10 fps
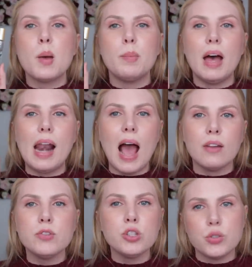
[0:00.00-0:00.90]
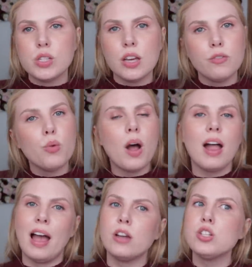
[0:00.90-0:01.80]
But after using it for a while,
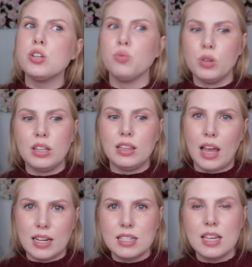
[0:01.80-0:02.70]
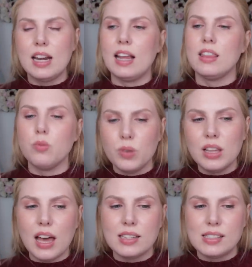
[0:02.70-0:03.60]
I actually really liked it. And I
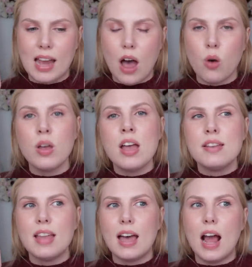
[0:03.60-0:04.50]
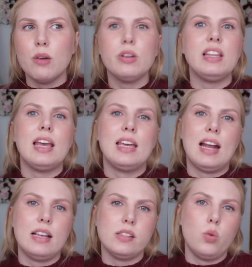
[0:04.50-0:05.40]
realize now that I really like it
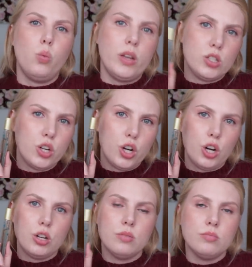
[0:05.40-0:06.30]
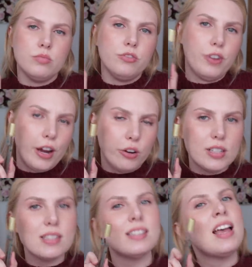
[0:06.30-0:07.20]
as a winter
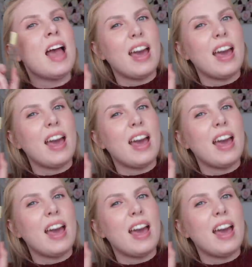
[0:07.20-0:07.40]
fragrance.